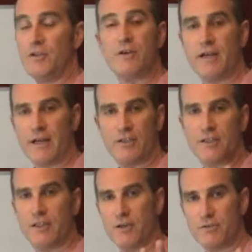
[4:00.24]
you can
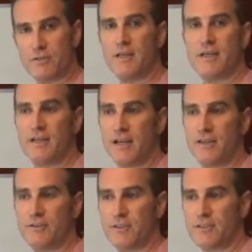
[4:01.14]
actually go see, and
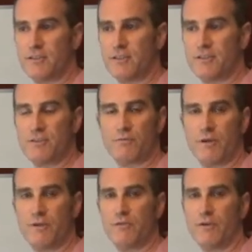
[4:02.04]
it's just
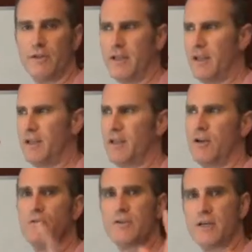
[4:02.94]
wonderful. And you can
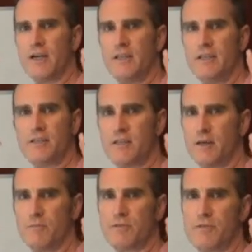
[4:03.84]
go inside these
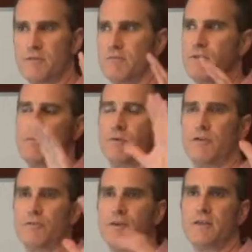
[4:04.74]
stumps or these
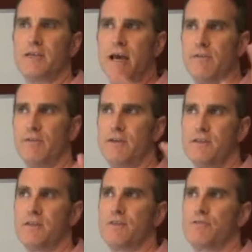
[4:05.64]
big trees, cavities
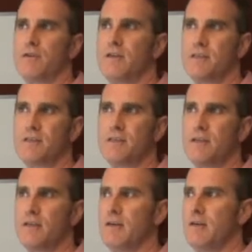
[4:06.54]
of these trees, and
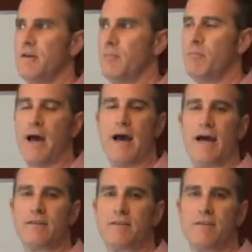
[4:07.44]
see
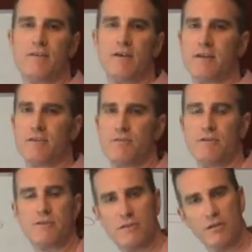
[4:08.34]
bats and things. So
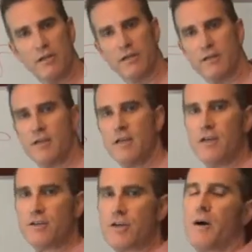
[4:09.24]
it's a little like
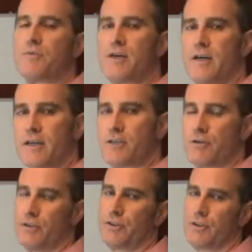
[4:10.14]
topside
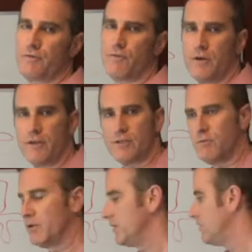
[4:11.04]
excursions for you as
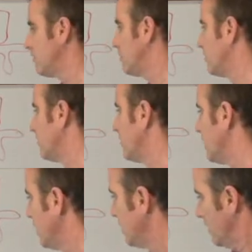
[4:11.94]
well that you can do.
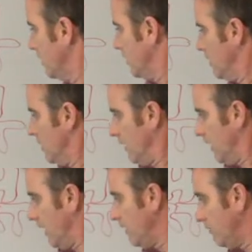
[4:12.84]

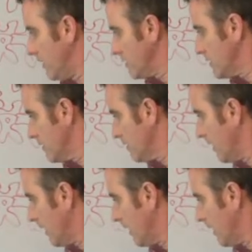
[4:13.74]
Anyways,